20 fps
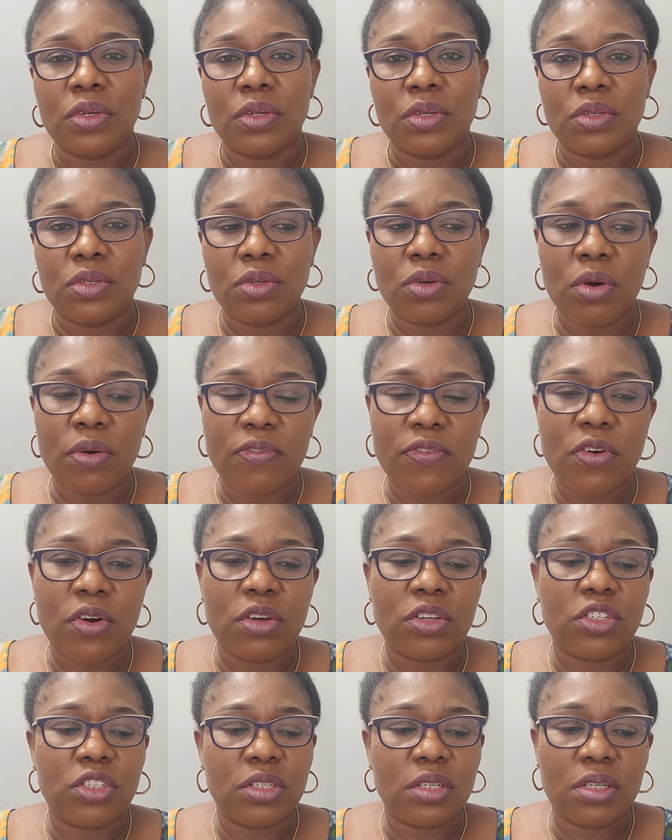So of
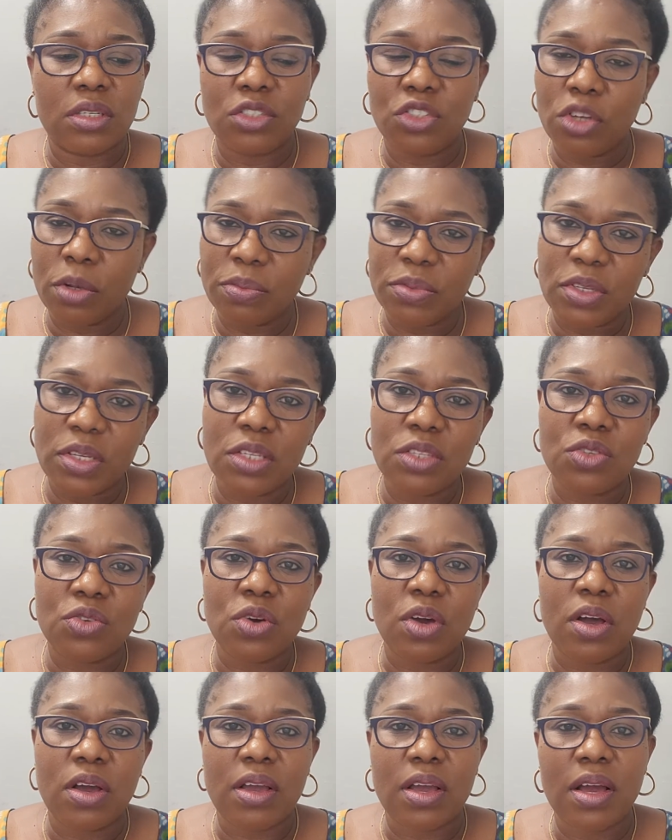course she jumped into
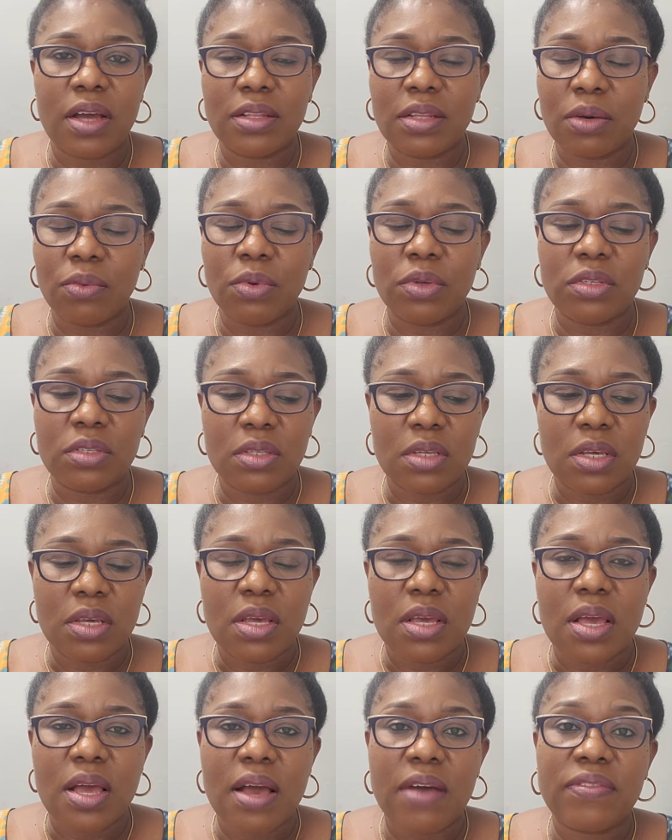her car. That was
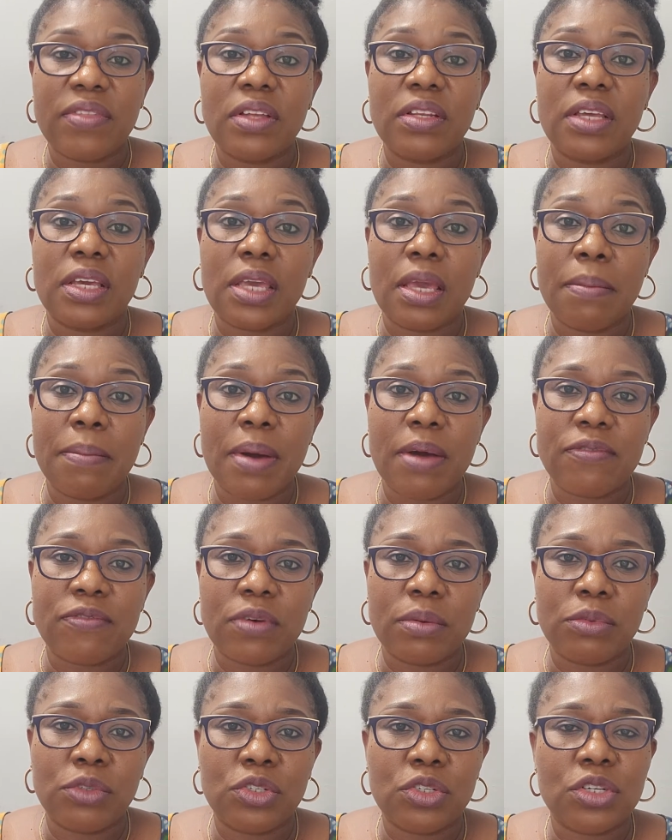after they came back
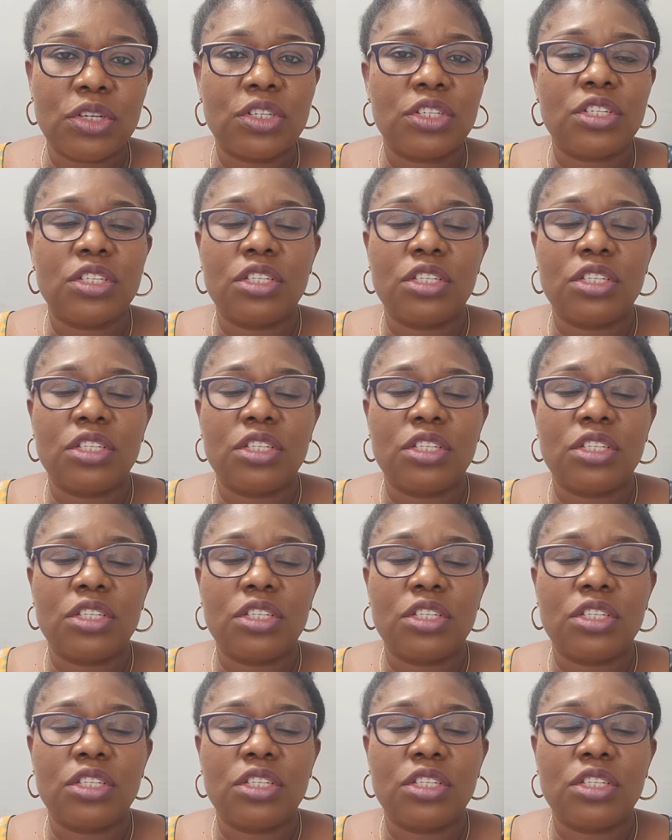from church.